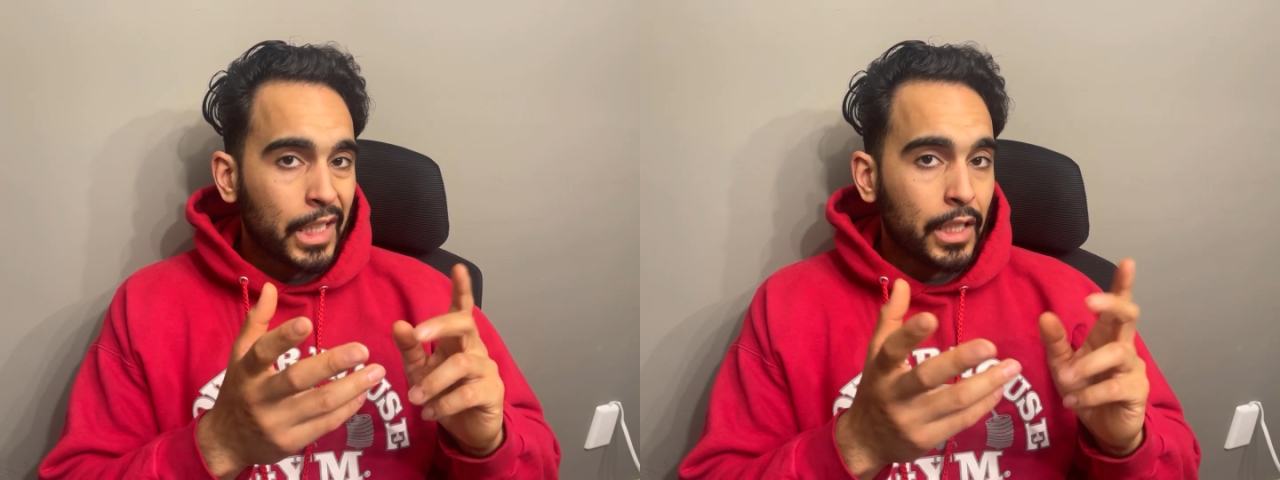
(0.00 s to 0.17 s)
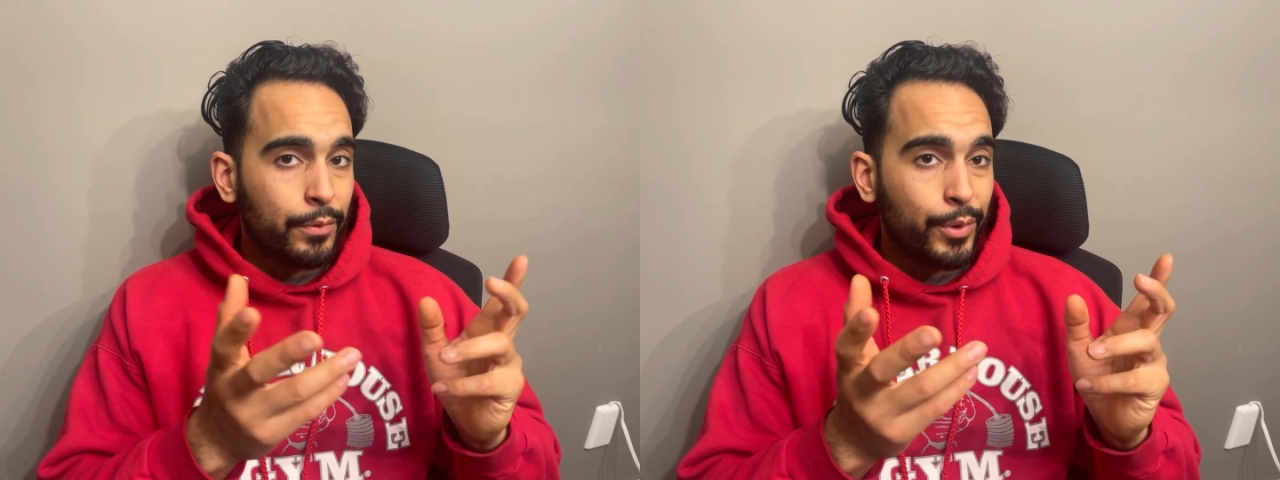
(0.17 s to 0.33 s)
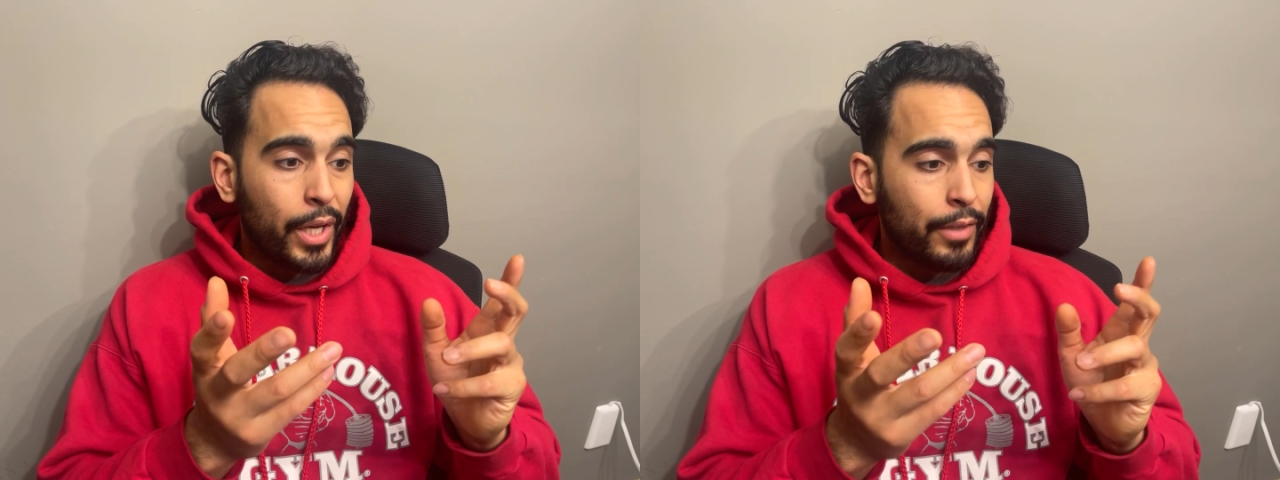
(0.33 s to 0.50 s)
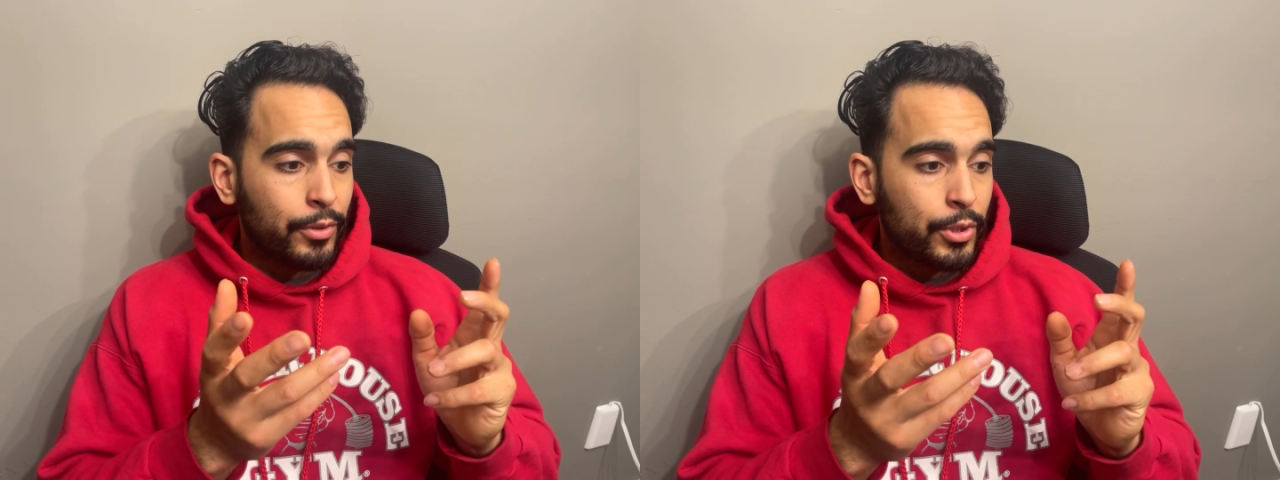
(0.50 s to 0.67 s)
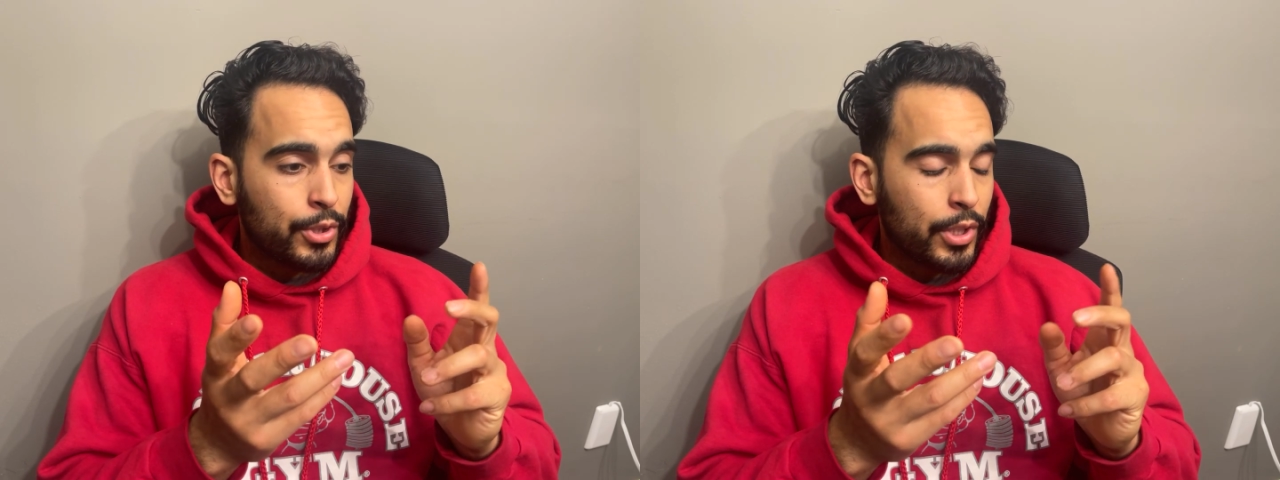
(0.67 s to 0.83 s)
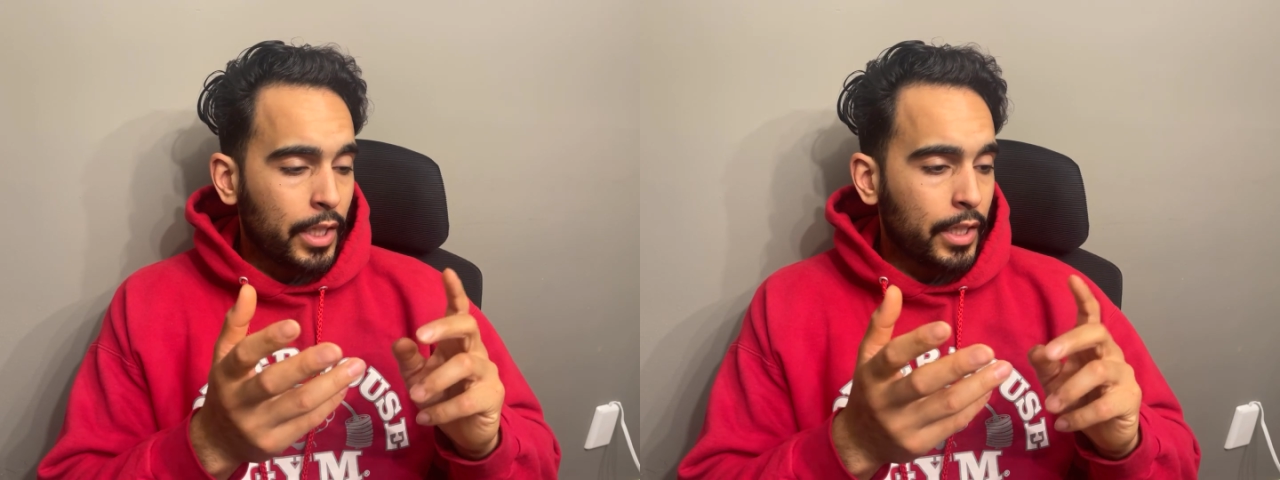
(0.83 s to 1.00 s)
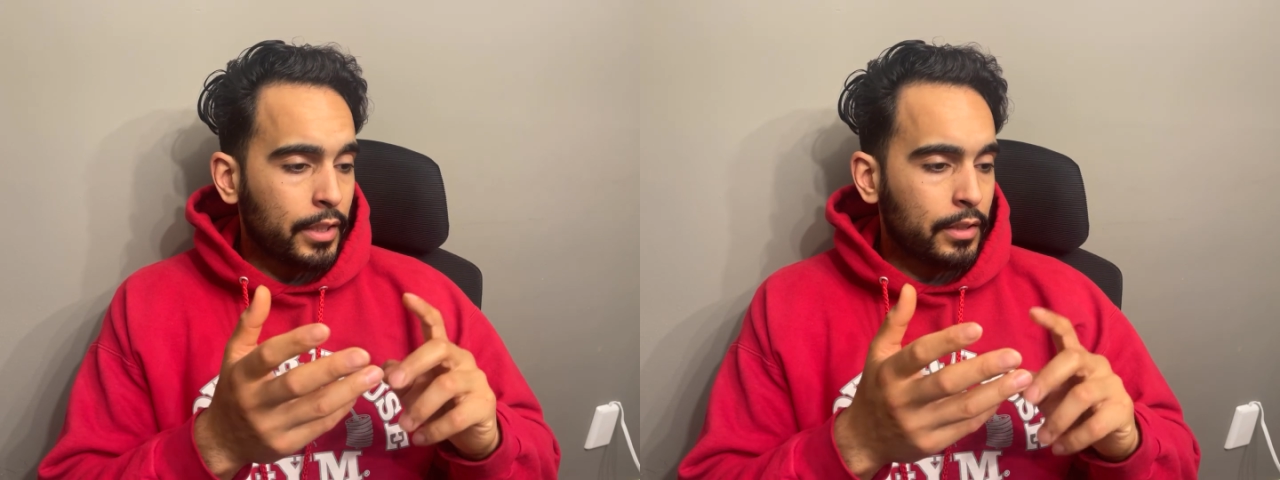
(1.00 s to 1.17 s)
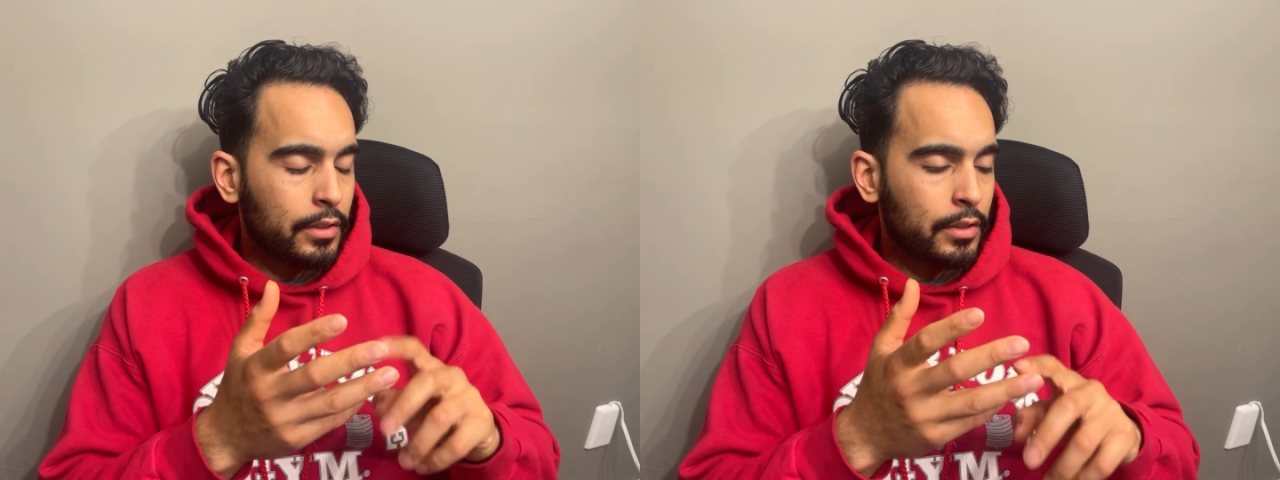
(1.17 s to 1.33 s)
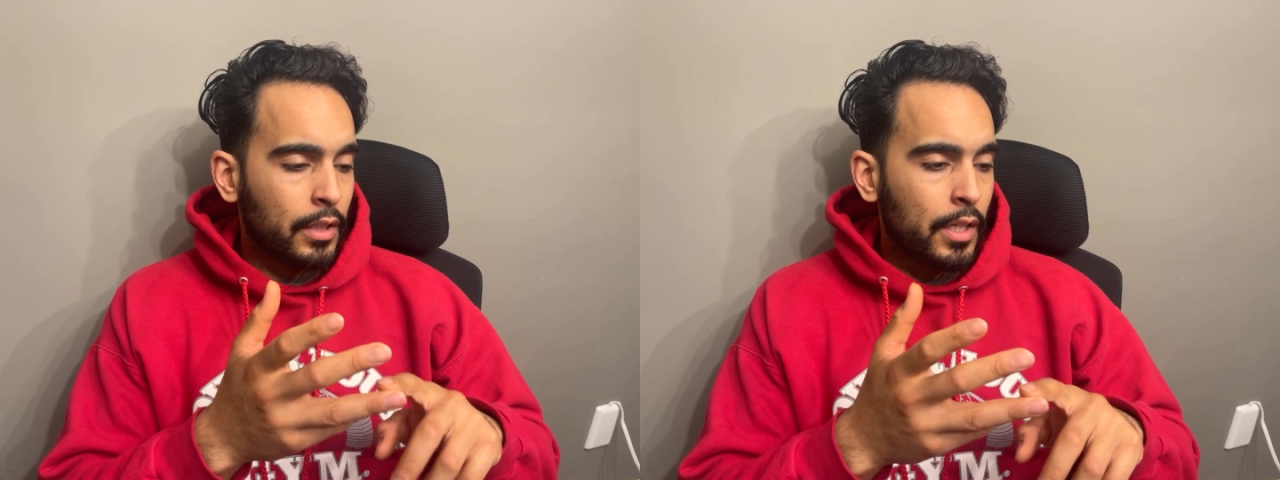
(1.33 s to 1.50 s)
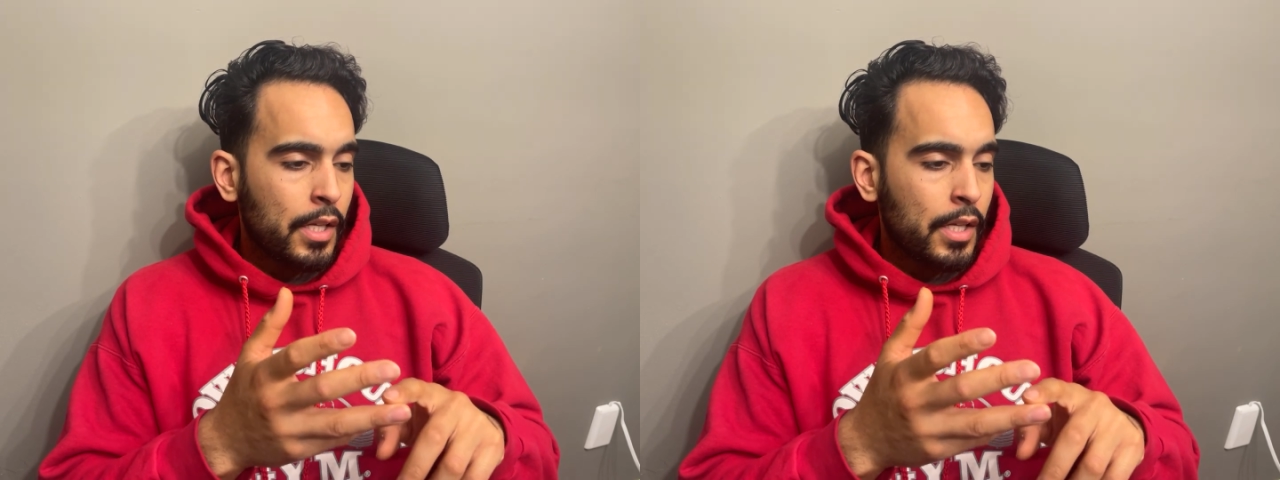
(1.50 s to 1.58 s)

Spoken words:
if you have good genetics.